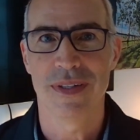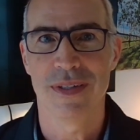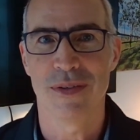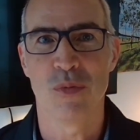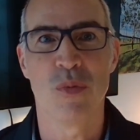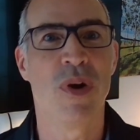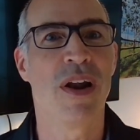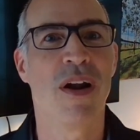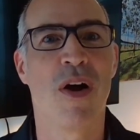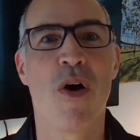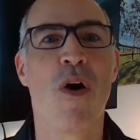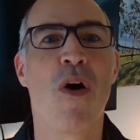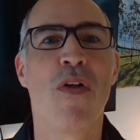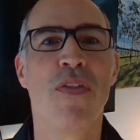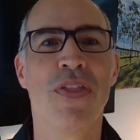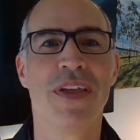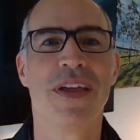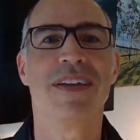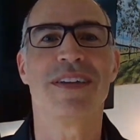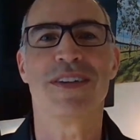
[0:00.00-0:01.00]
when
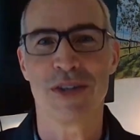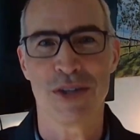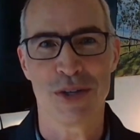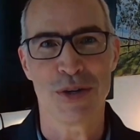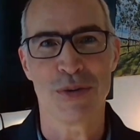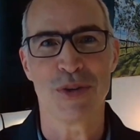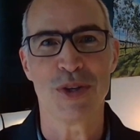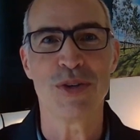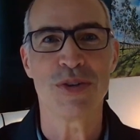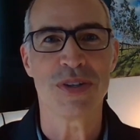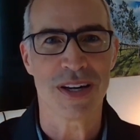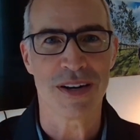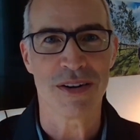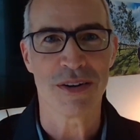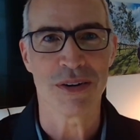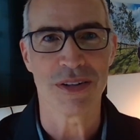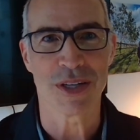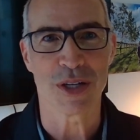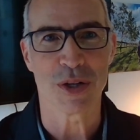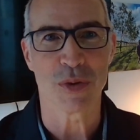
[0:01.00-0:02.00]
you said it
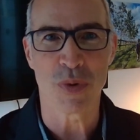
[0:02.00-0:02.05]
earlier,